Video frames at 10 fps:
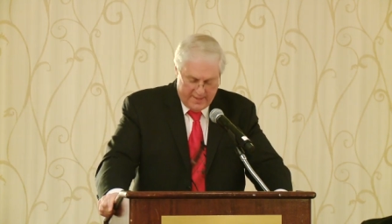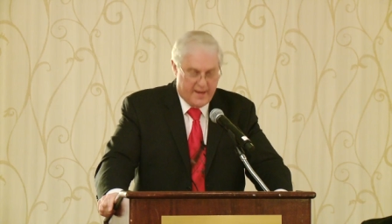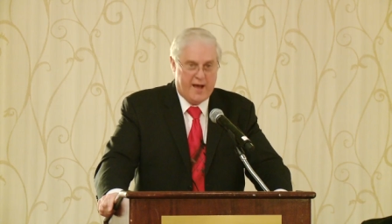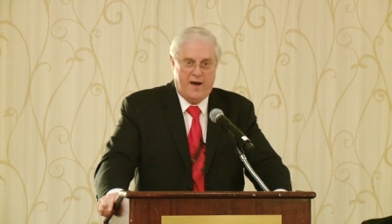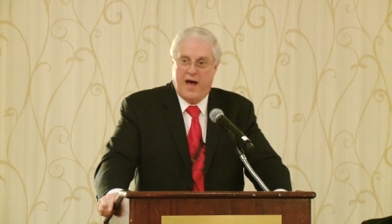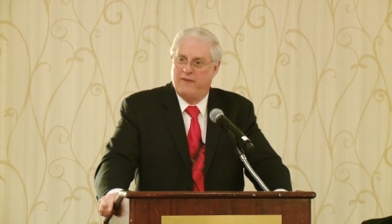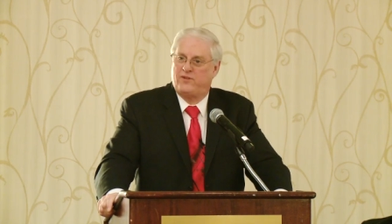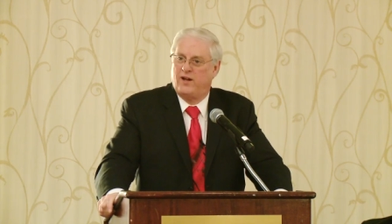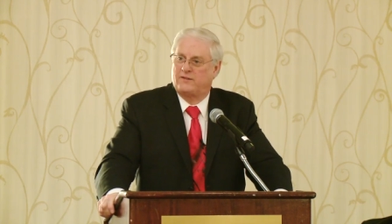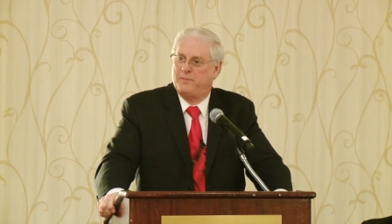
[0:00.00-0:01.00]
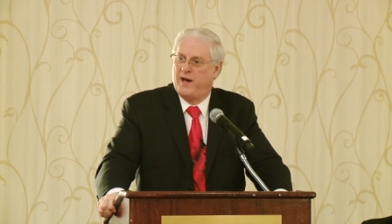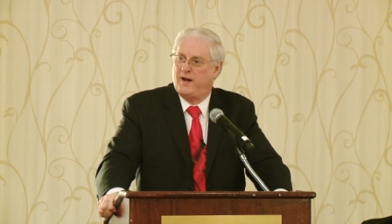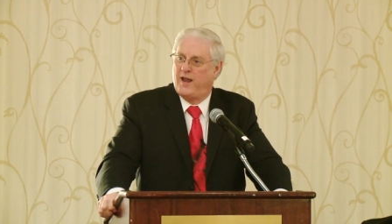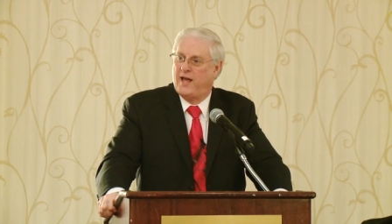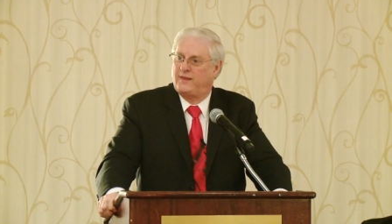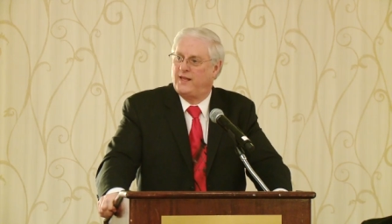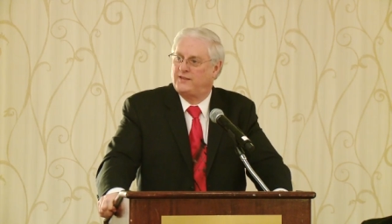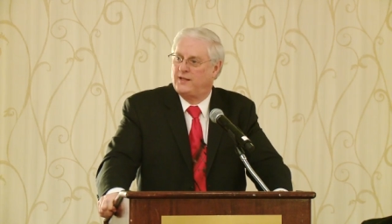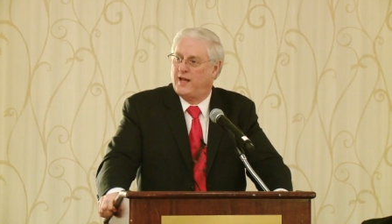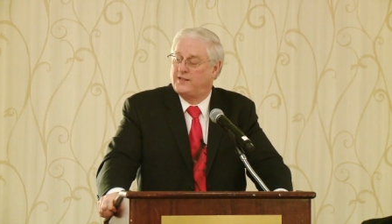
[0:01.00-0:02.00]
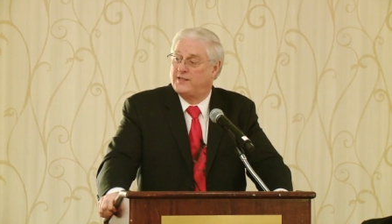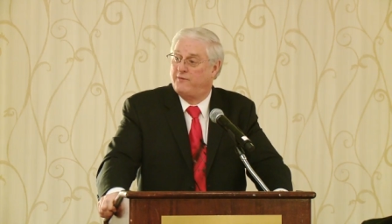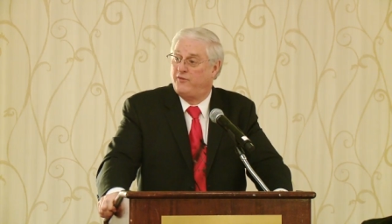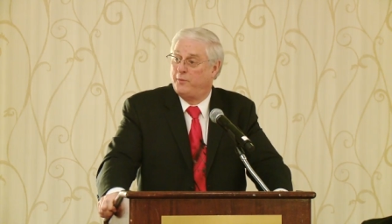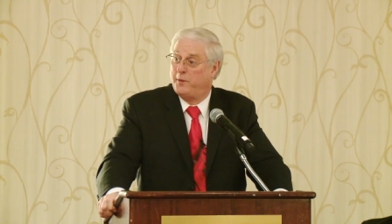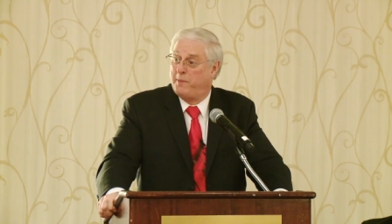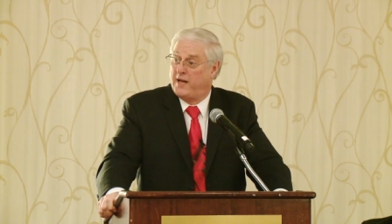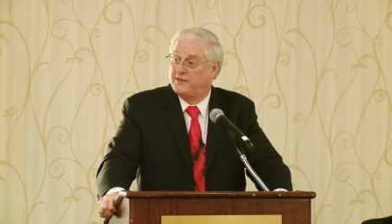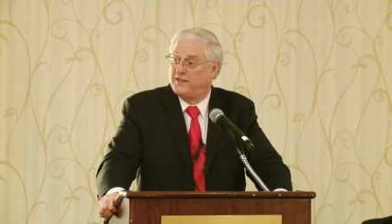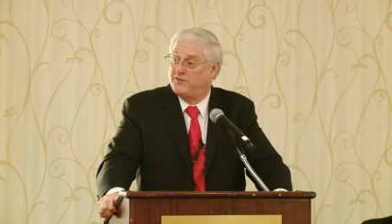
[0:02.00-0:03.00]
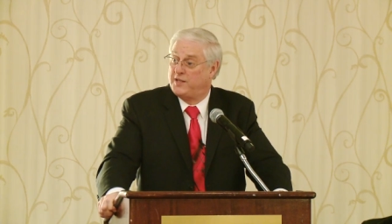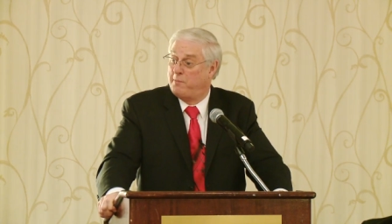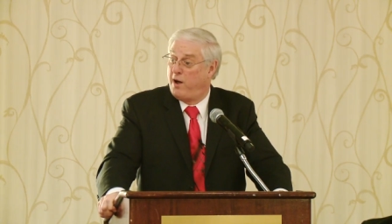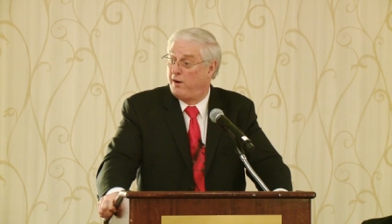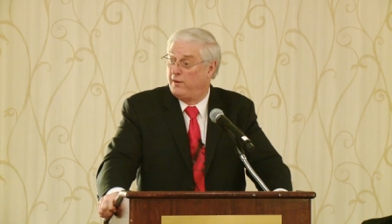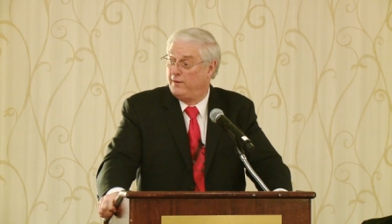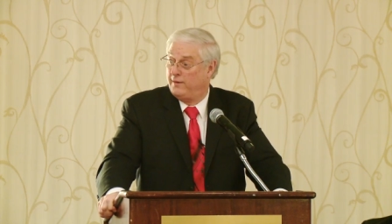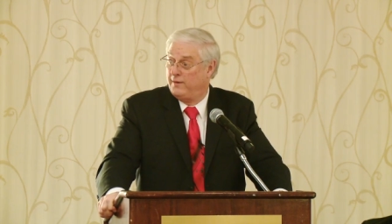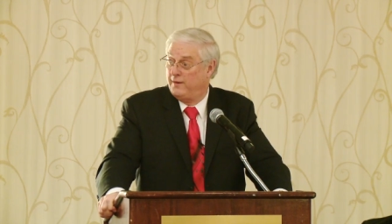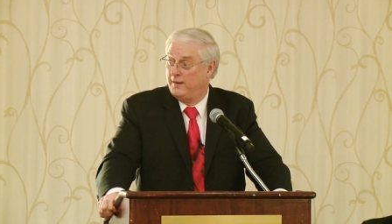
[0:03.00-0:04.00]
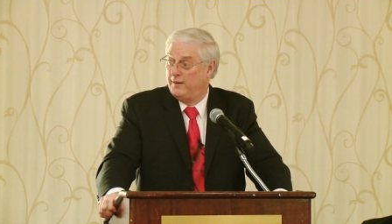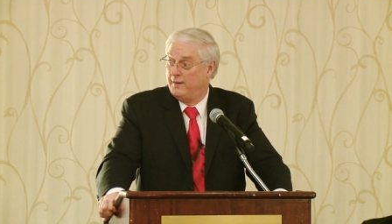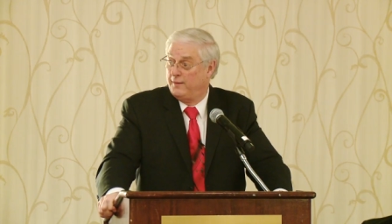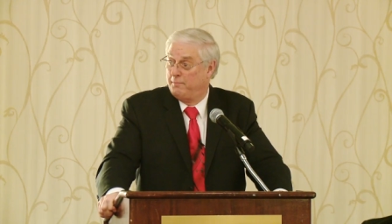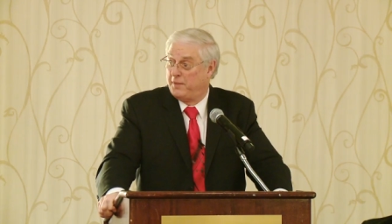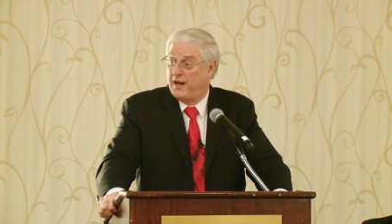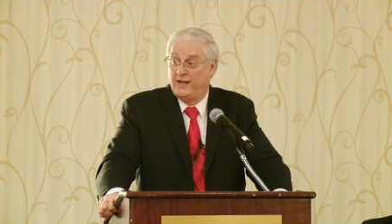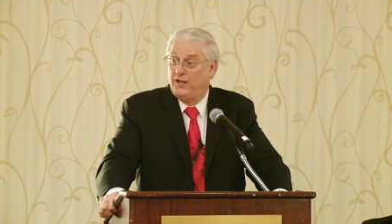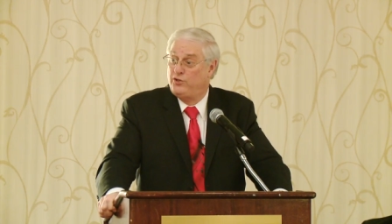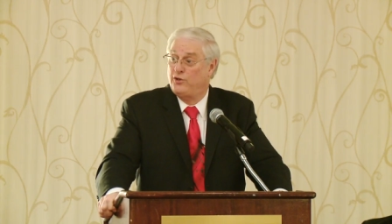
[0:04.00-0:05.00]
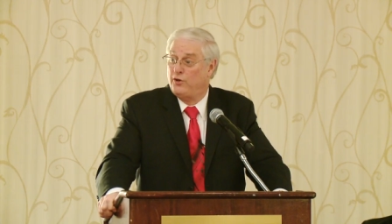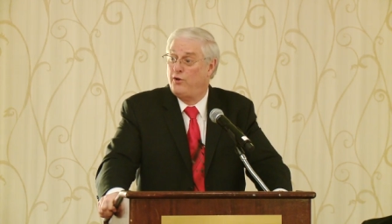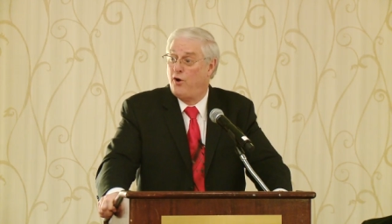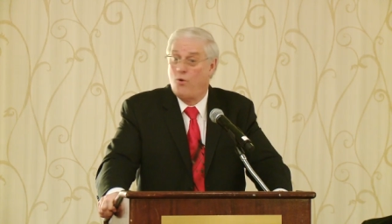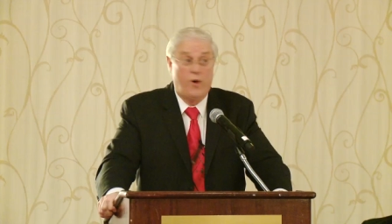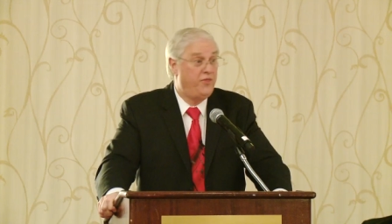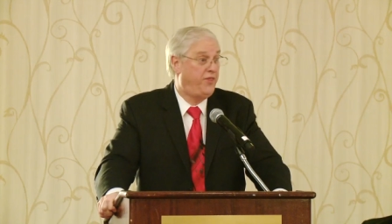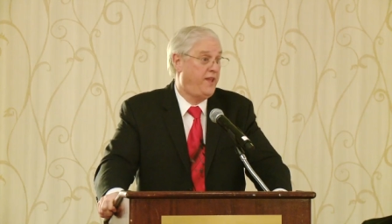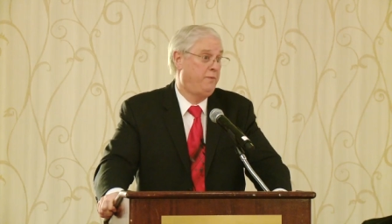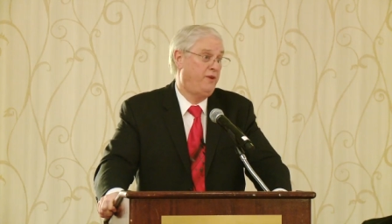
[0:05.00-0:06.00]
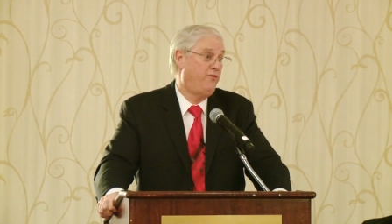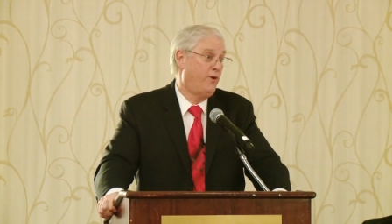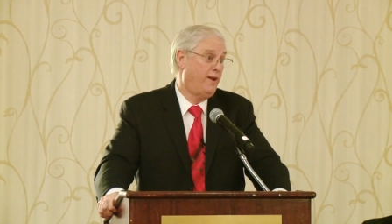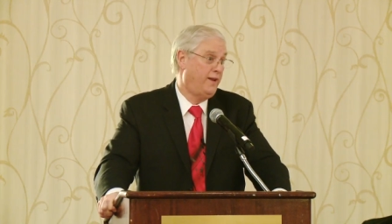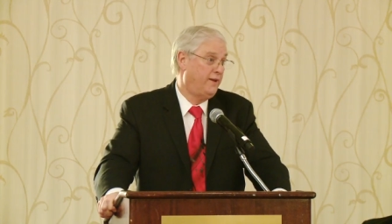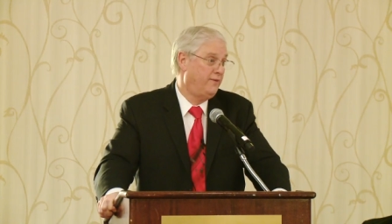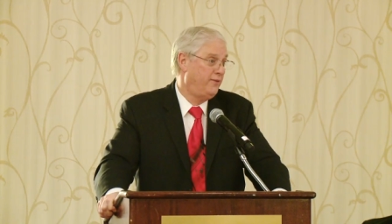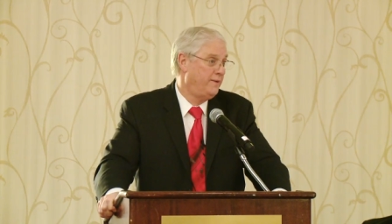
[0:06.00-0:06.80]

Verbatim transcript: Now, I've talked about a lot of things tonight. Some of them are positive, some aren't. But I need you to know one thing before I leave.